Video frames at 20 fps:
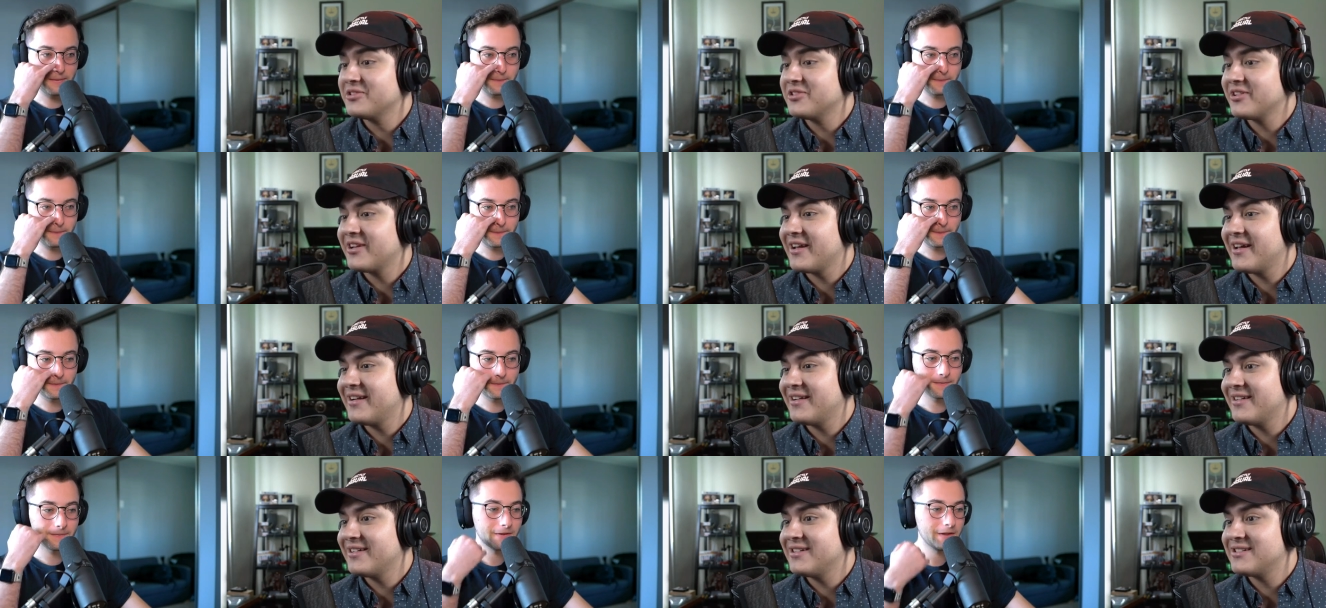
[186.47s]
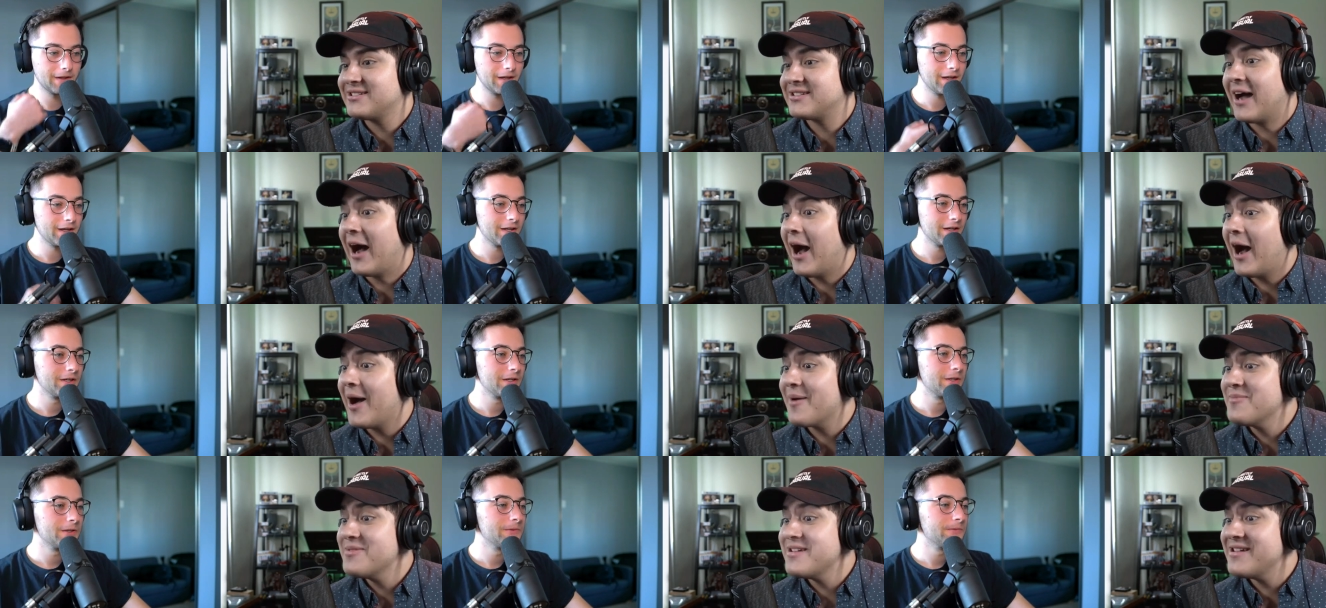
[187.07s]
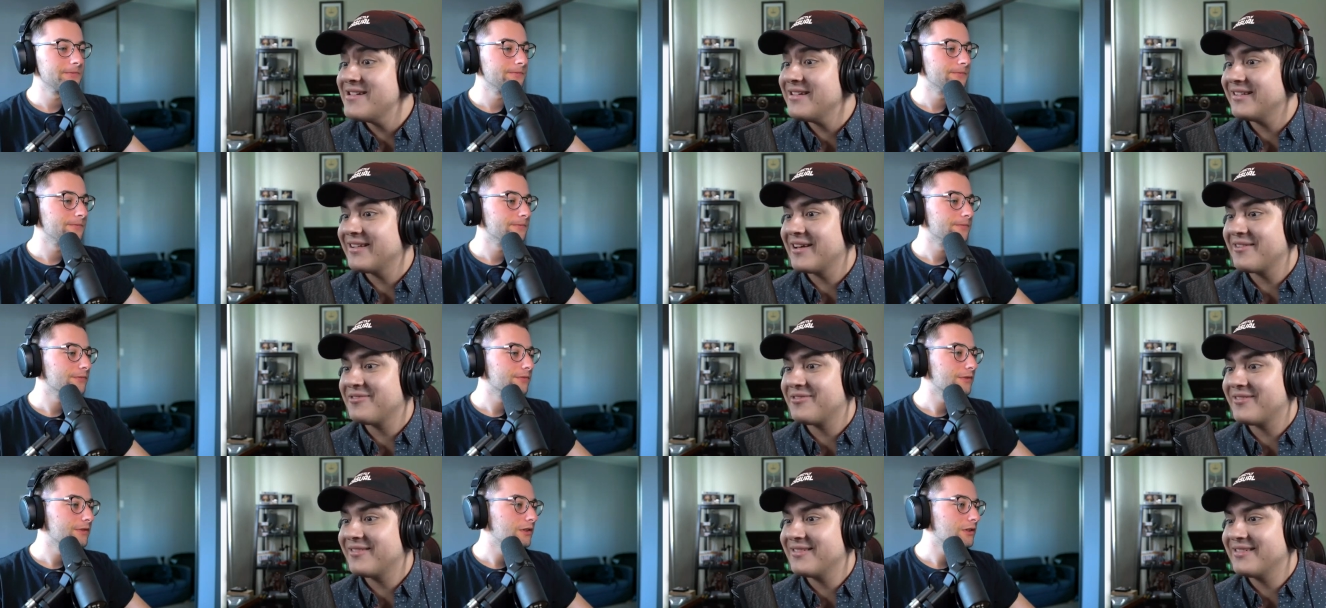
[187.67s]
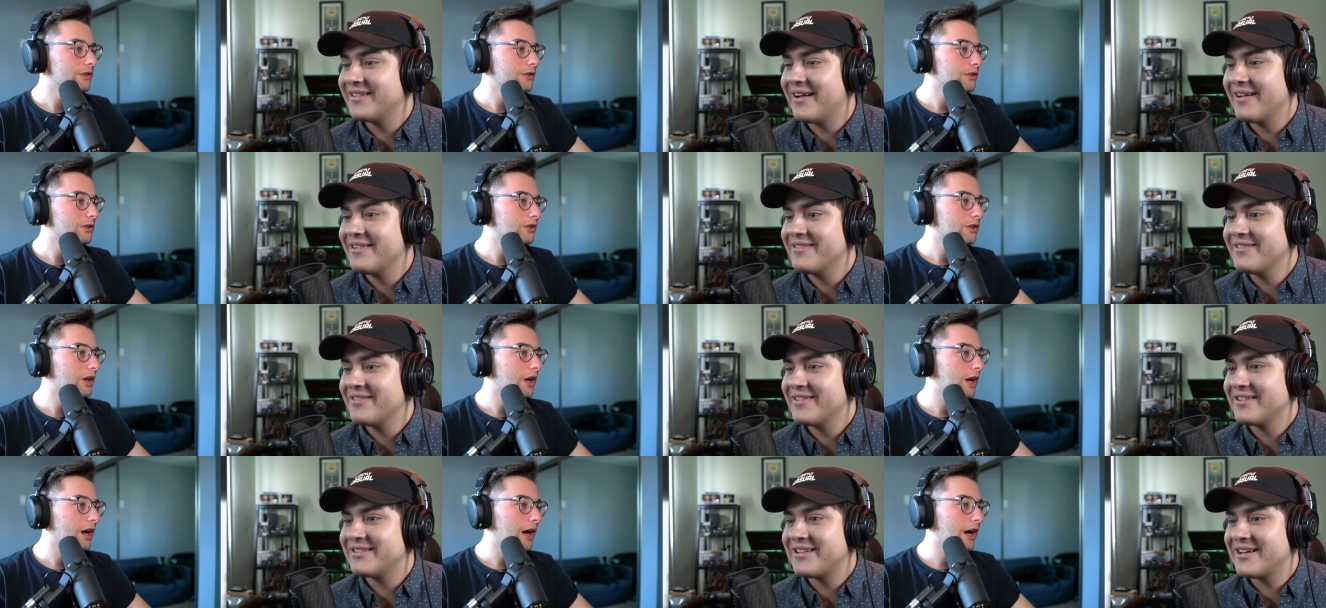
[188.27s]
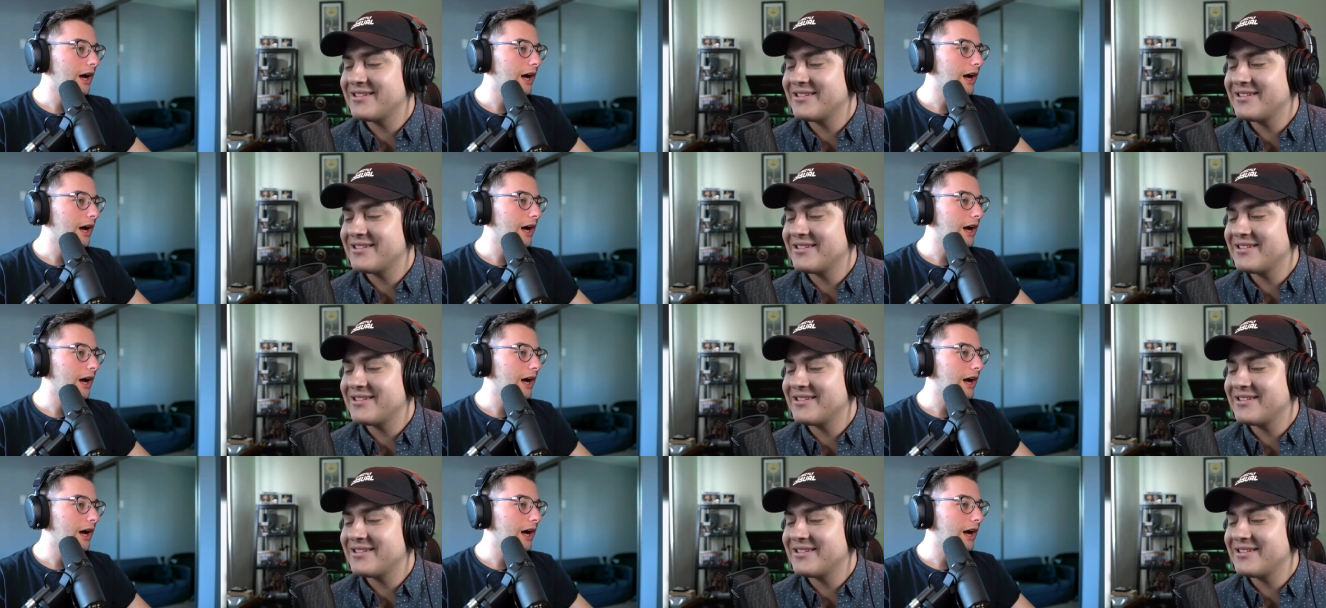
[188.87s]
Speaker 1: look at Tommy. Like, I know I